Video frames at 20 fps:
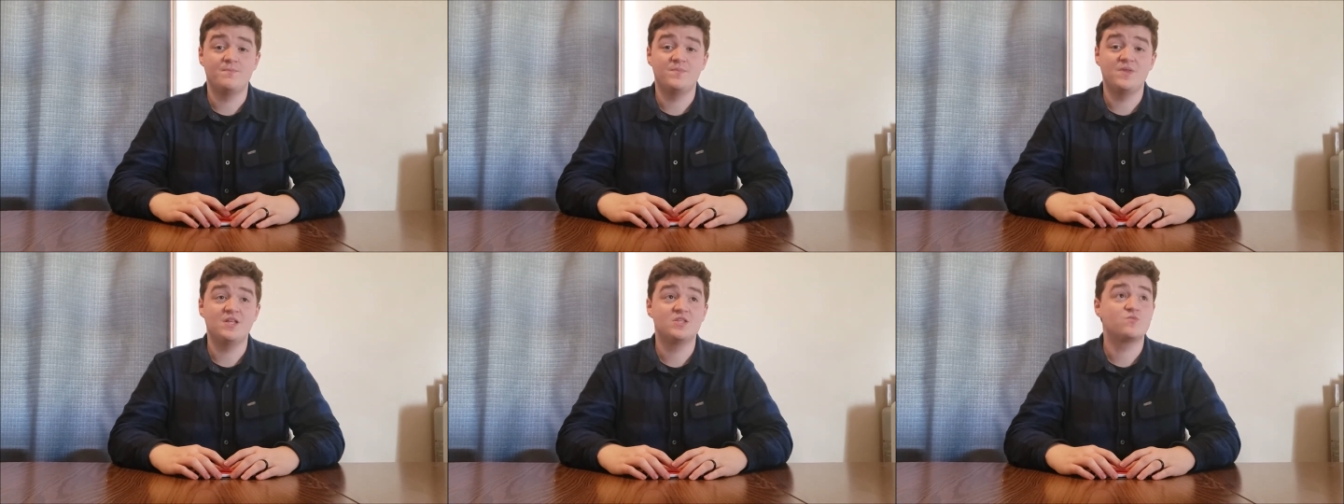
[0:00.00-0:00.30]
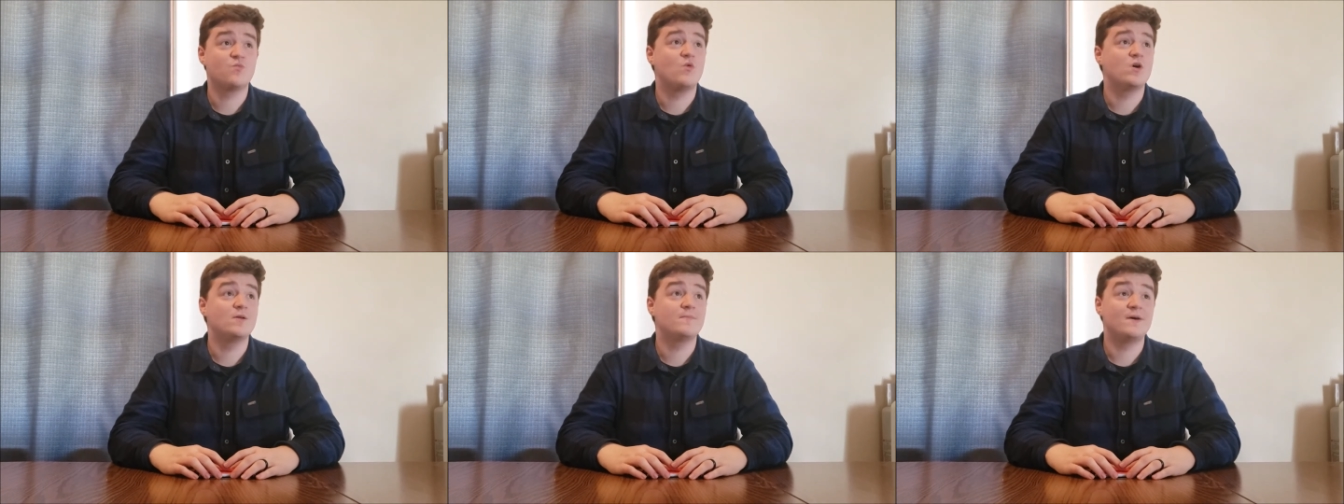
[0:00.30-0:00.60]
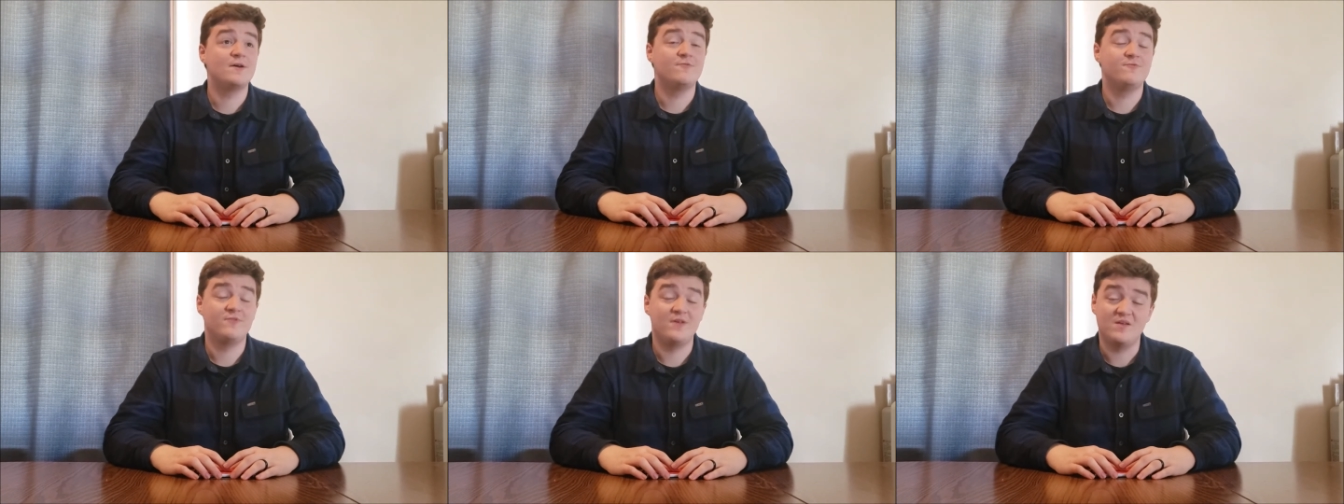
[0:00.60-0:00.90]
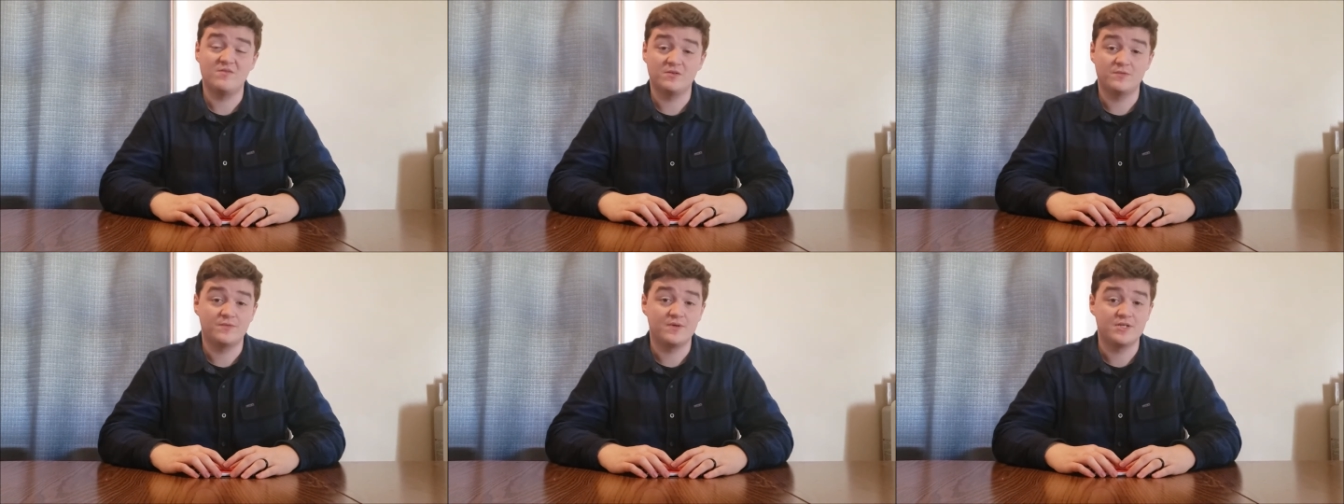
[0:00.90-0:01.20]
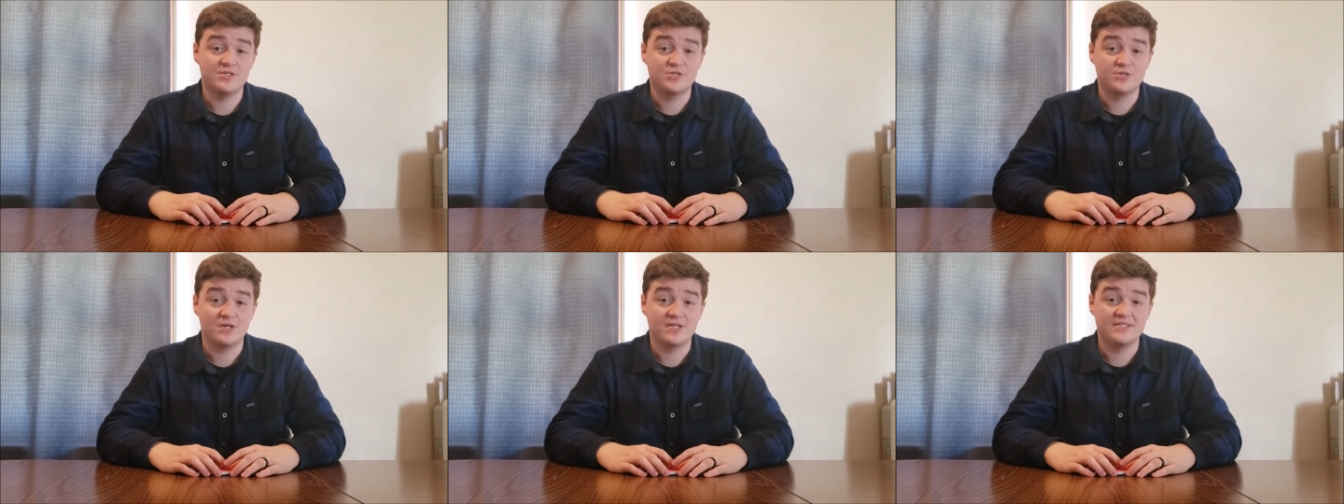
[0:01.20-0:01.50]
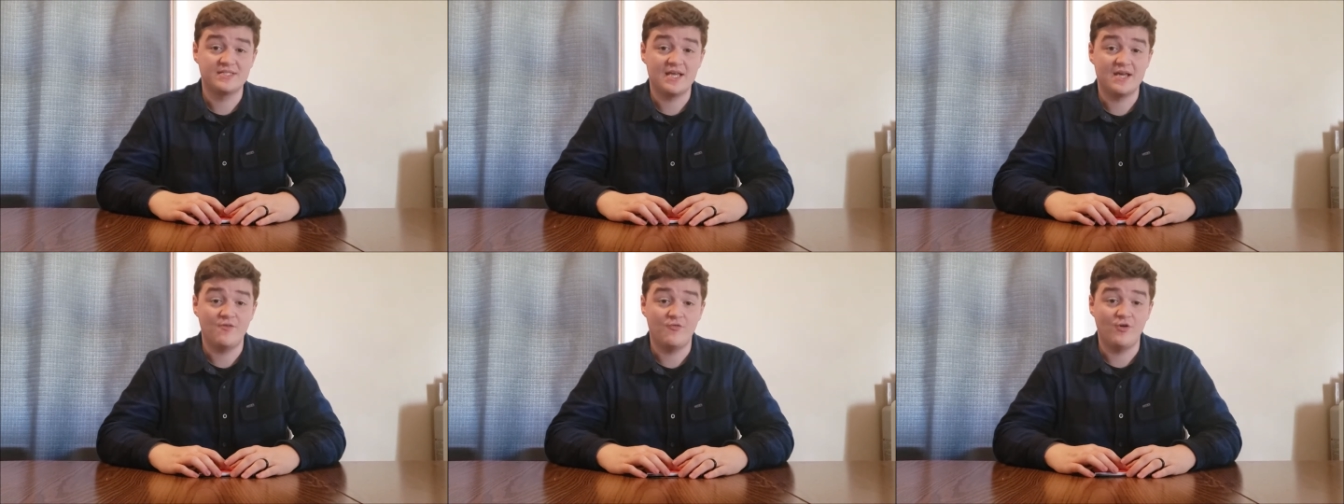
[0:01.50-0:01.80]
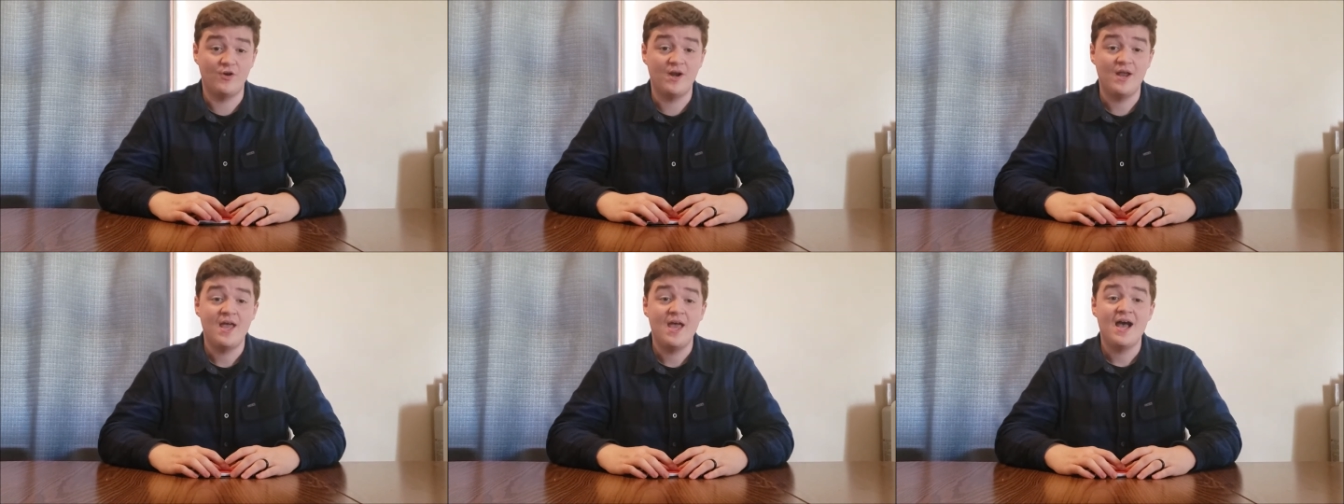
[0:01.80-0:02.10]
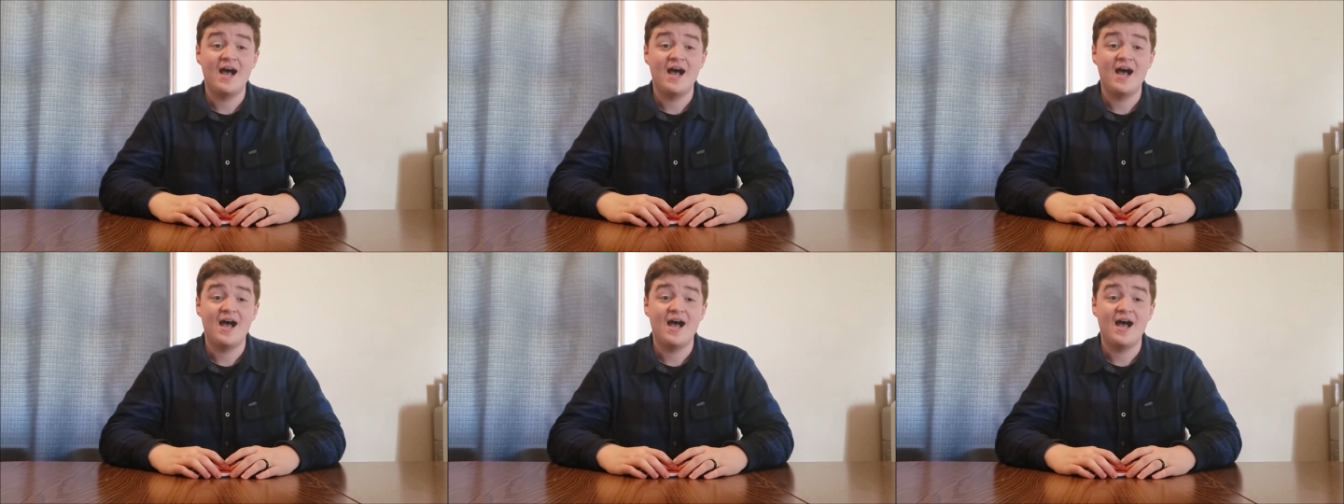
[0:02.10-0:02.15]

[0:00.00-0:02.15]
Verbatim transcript: It's one of my favorite restaurants ever.